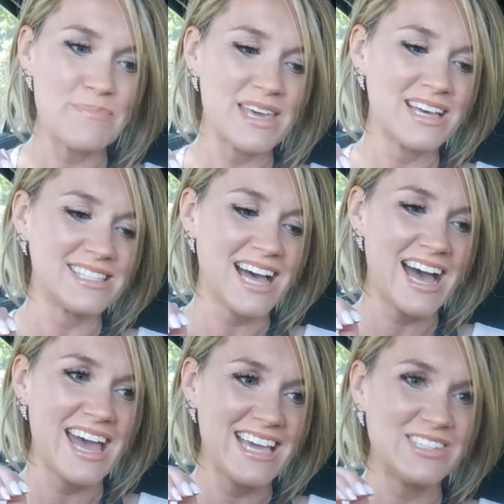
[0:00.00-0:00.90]
because
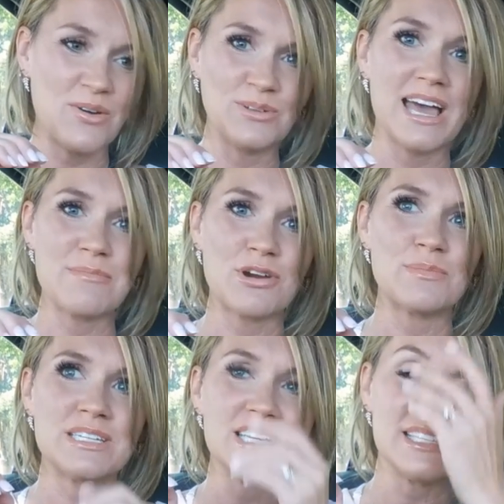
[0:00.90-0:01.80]
I don't like
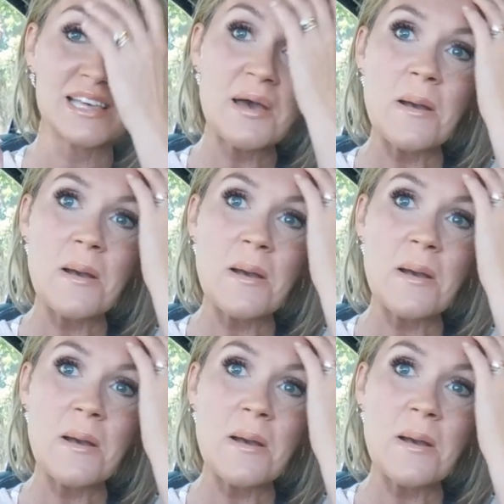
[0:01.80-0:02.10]
permatease,